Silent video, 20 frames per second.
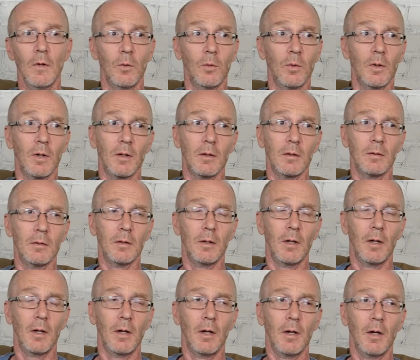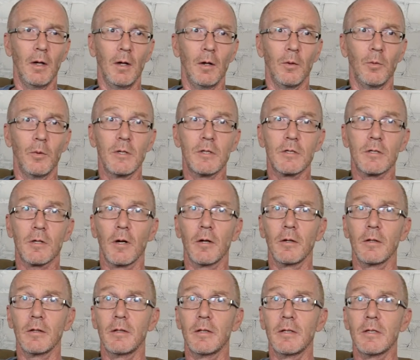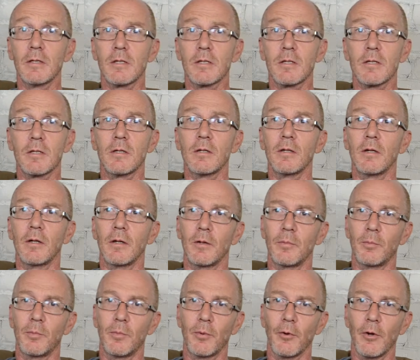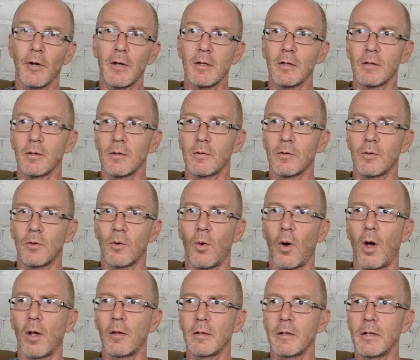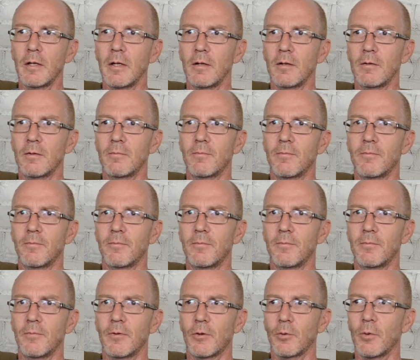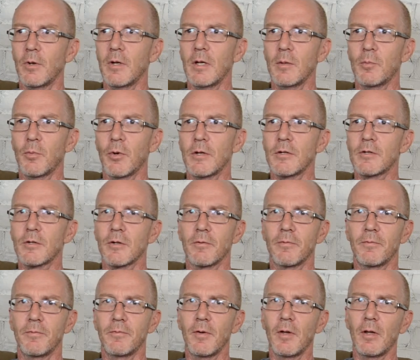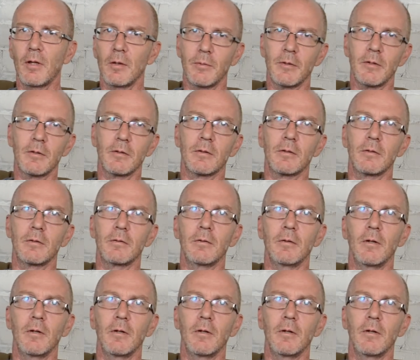Well, we started this to bring quality 3D printer filament